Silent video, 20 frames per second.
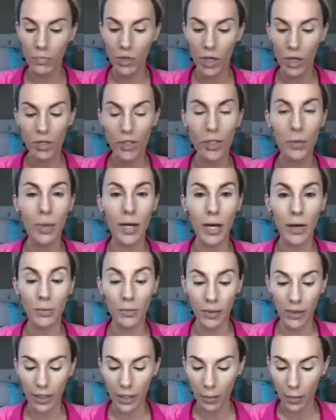So again,
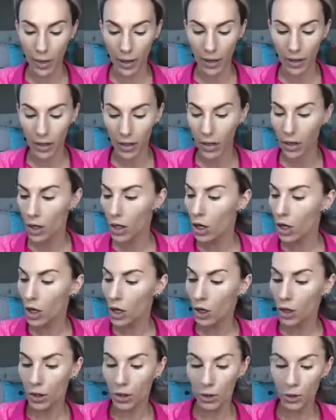really quick,
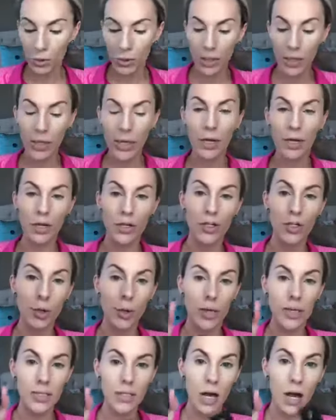you can get your
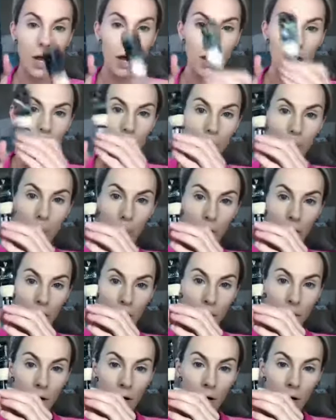choice of
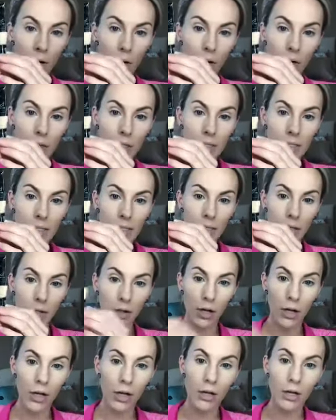primer or
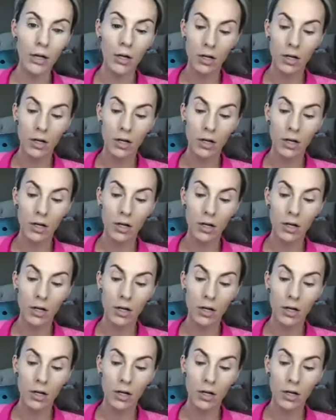concealer.